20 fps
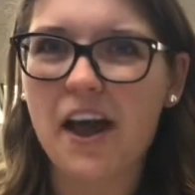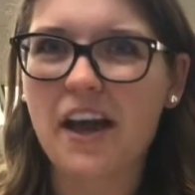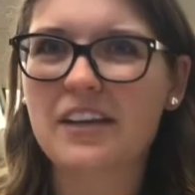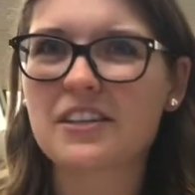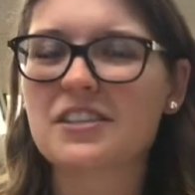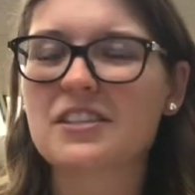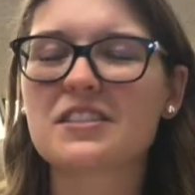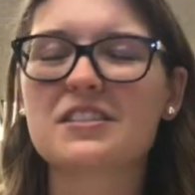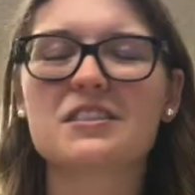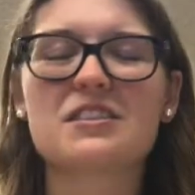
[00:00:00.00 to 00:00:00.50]

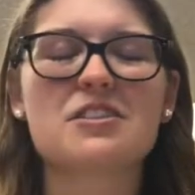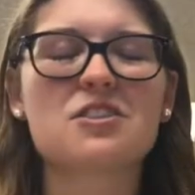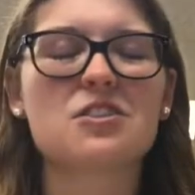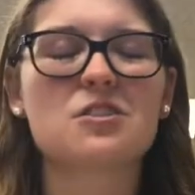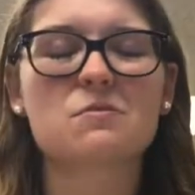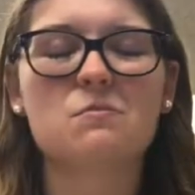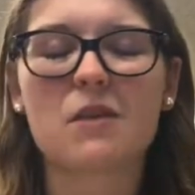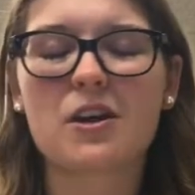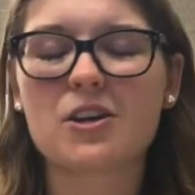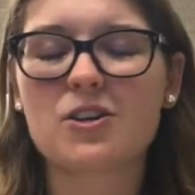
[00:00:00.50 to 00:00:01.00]
And doesn't it
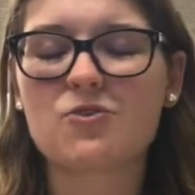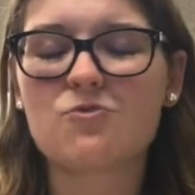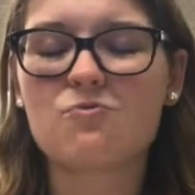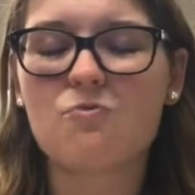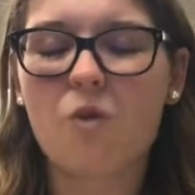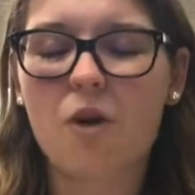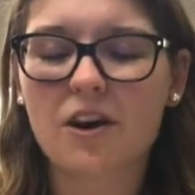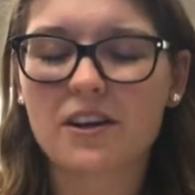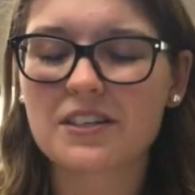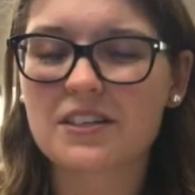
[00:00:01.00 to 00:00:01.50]
just make you
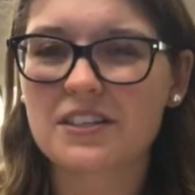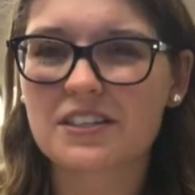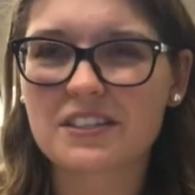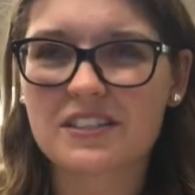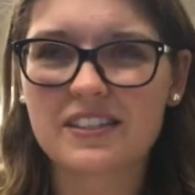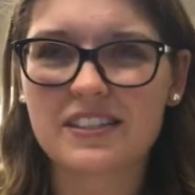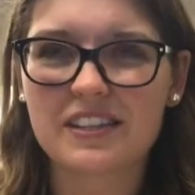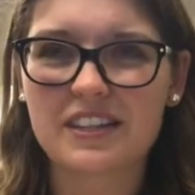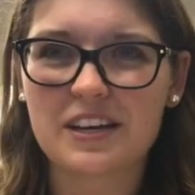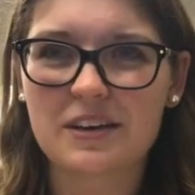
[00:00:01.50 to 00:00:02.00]
want to
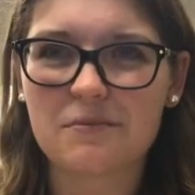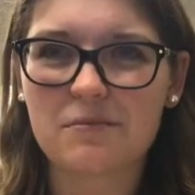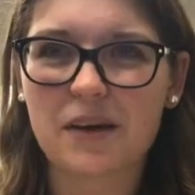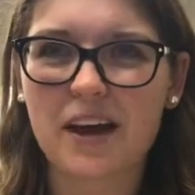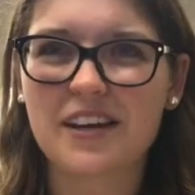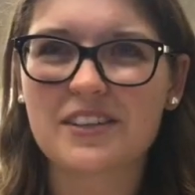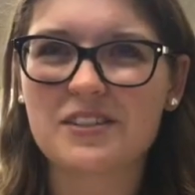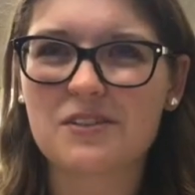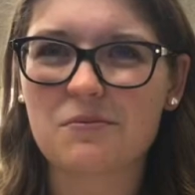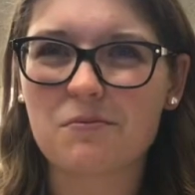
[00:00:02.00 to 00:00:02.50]
sleep,
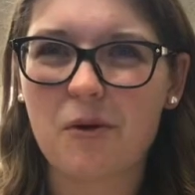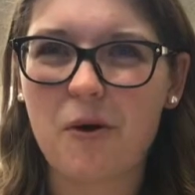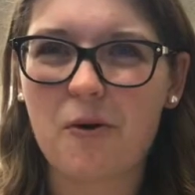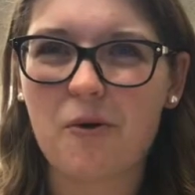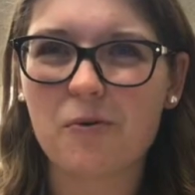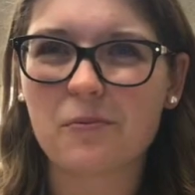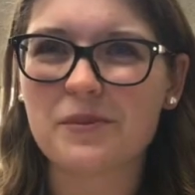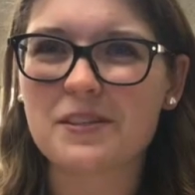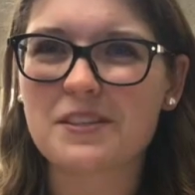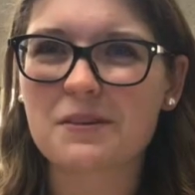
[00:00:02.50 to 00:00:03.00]
as the
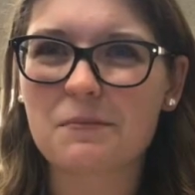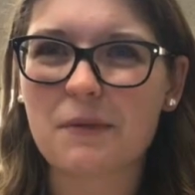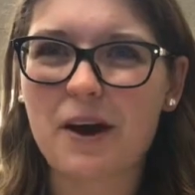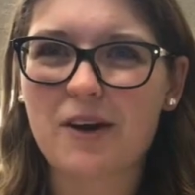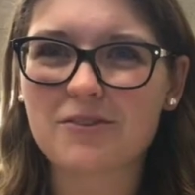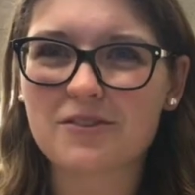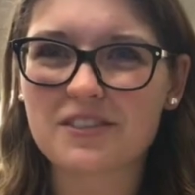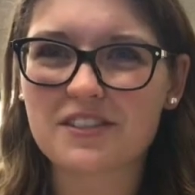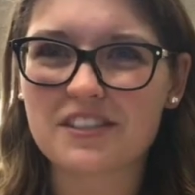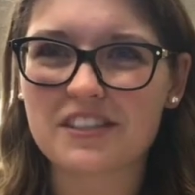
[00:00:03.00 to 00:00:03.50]
poem is
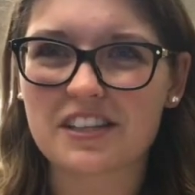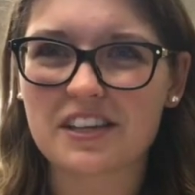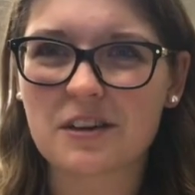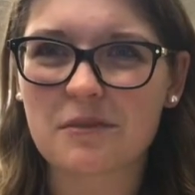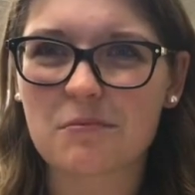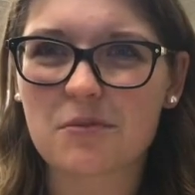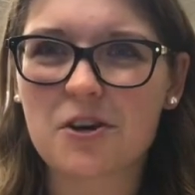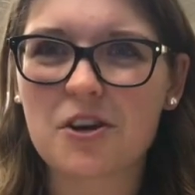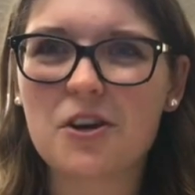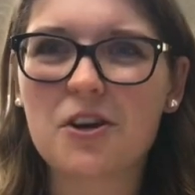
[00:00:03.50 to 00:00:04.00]
about sleep?